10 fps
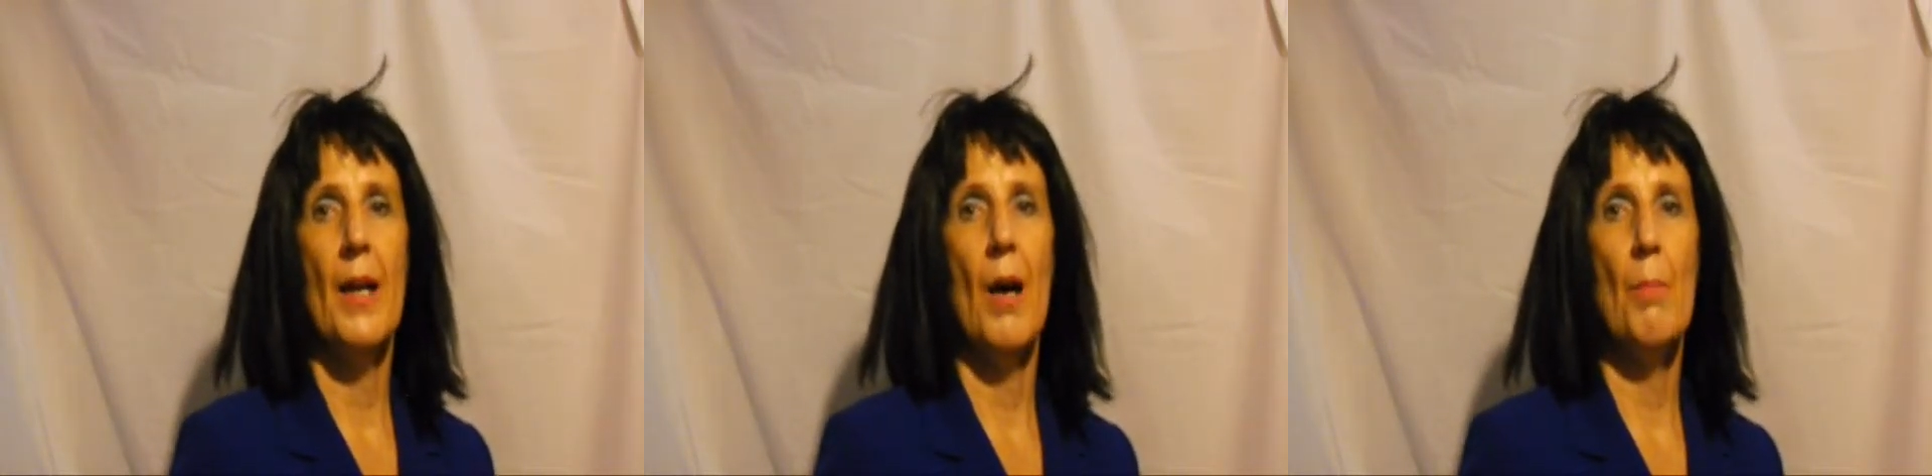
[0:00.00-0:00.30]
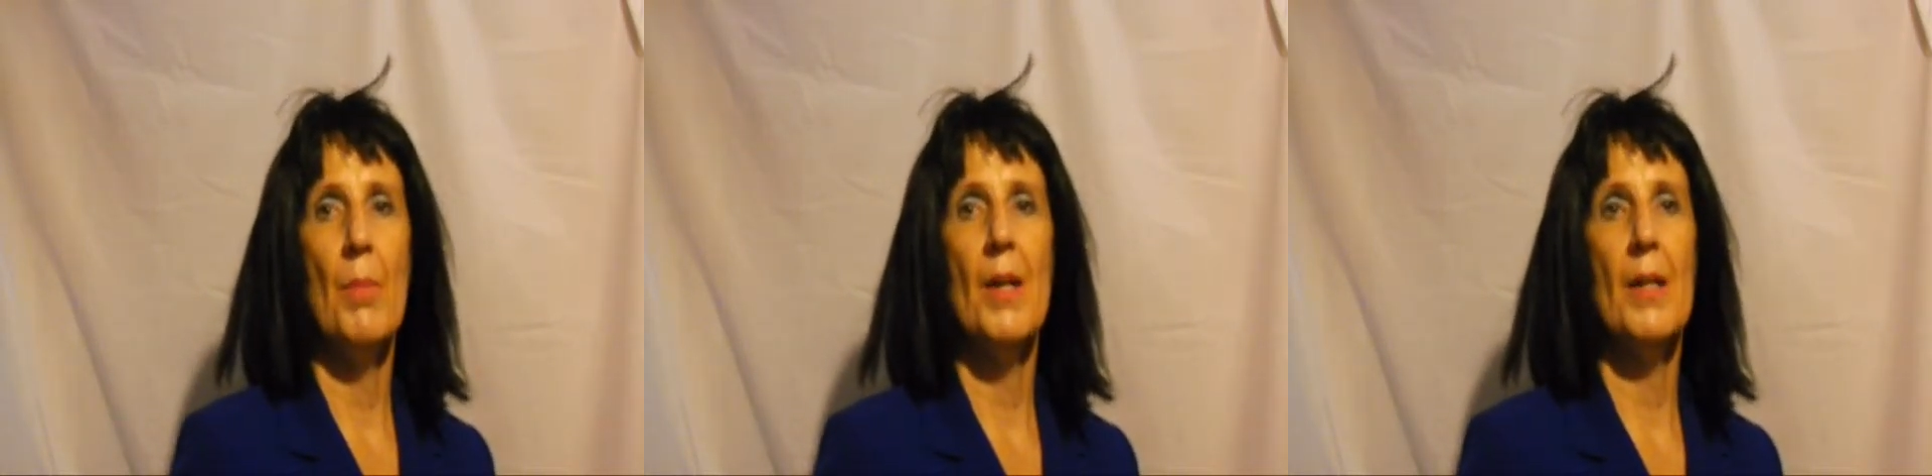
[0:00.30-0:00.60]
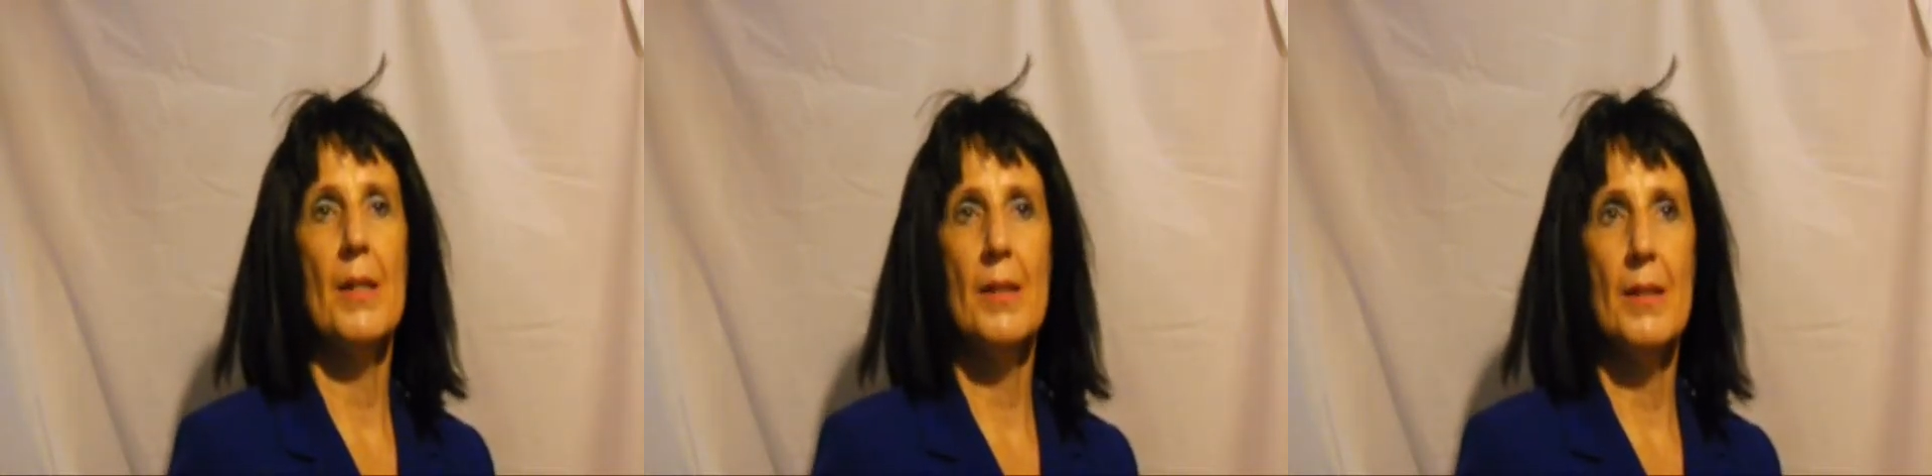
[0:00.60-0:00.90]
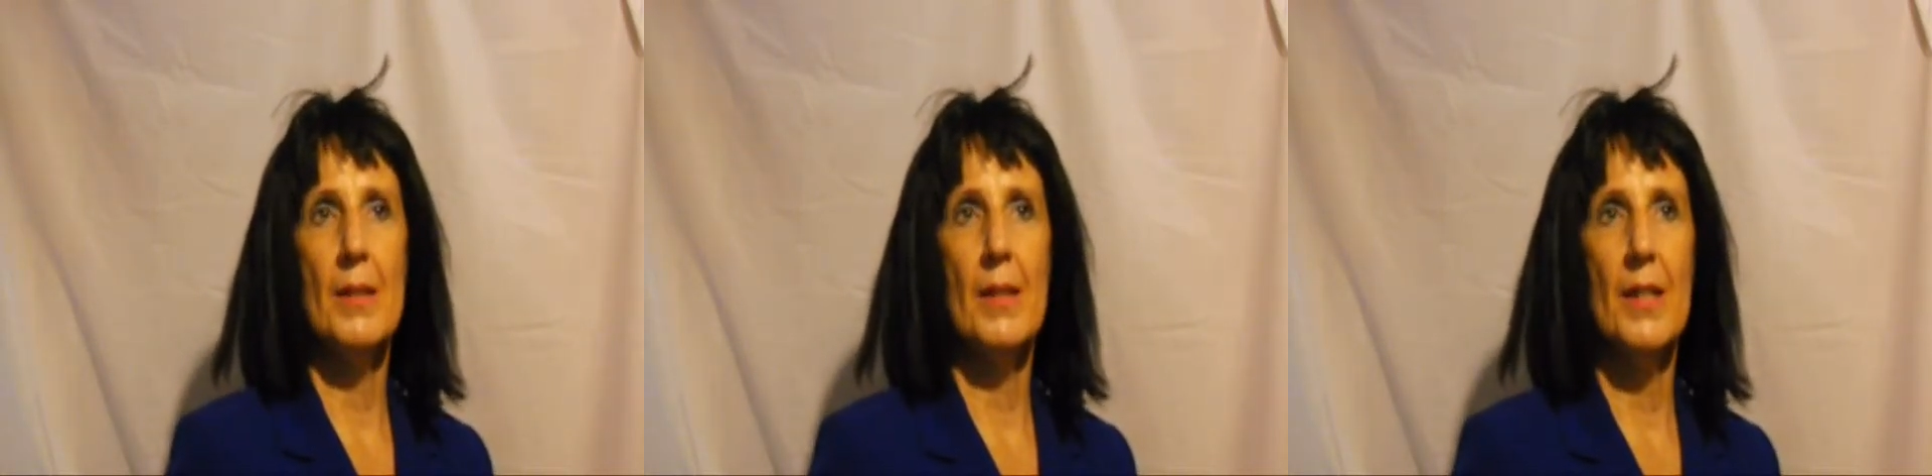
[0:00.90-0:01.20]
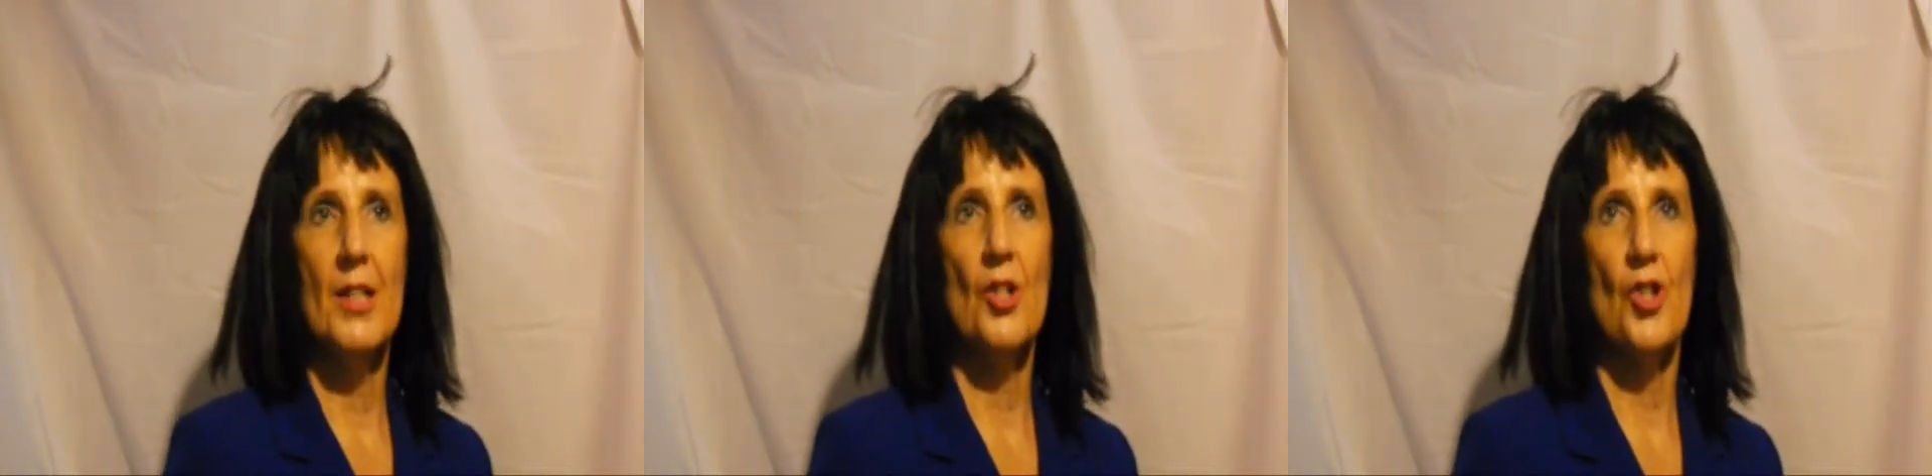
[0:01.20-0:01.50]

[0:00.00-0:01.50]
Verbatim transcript: uh, in